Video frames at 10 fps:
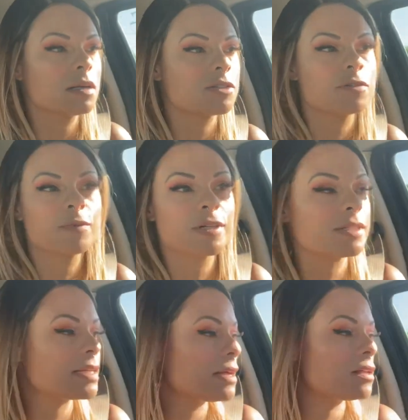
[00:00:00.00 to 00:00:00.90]
a super
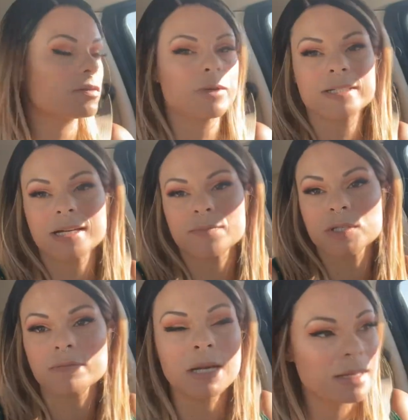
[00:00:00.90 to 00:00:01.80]
good sale on Wig
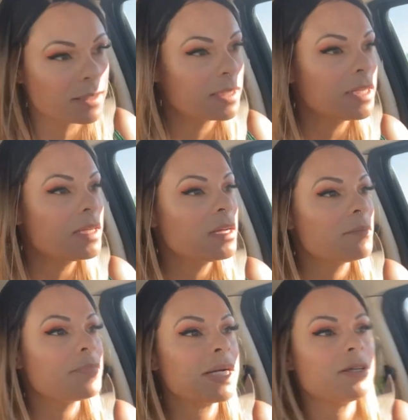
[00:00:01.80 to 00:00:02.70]
Types.
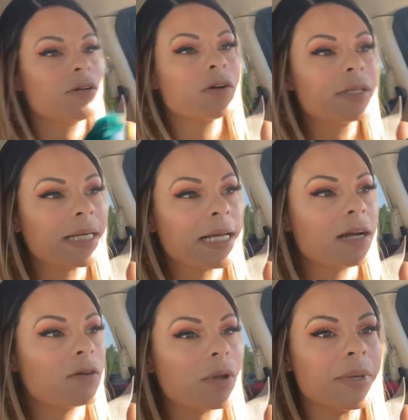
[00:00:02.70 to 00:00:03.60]
But you can only get
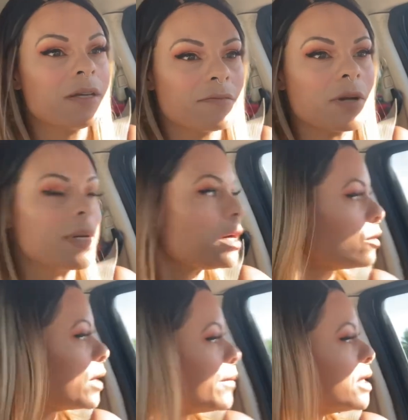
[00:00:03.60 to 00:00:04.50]
Hair Remy from
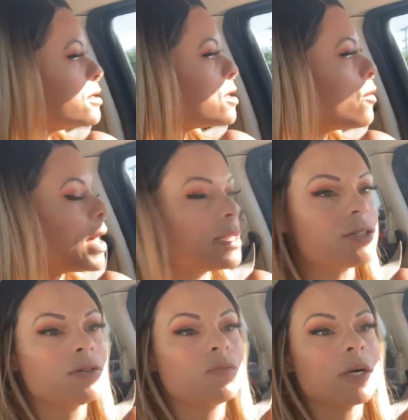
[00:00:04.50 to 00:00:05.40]
Hair Remy. So I
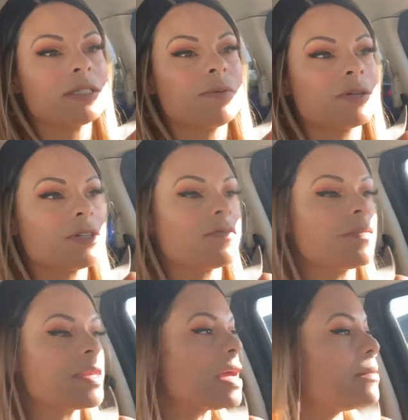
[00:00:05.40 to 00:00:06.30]
do want to purchase
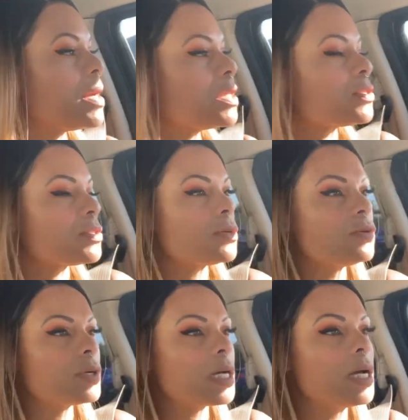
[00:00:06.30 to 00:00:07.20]
from them
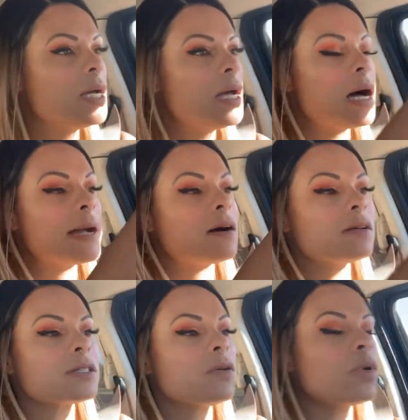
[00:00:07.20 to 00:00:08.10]
soon. I
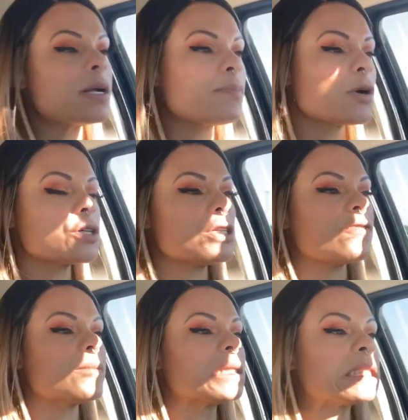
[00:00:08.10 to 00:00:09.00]
also want to
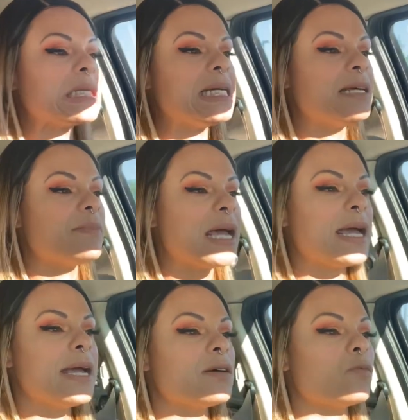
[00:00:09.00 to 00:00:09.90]
purchase from
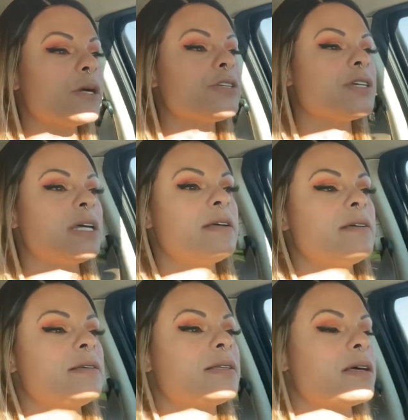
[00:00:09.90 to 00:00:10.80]
Gleemade, which
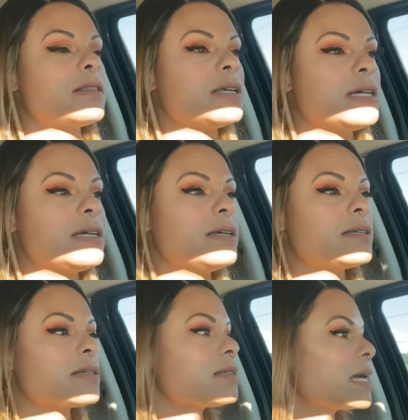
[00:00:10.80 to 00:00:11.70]
is
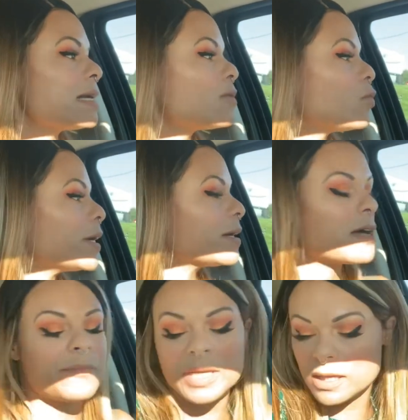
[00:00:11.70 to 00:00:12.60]
the synthetic wig
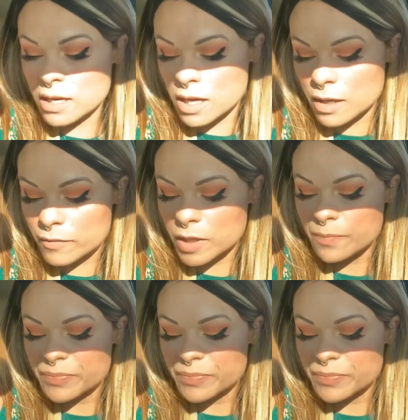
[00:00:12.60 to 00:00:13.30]
company of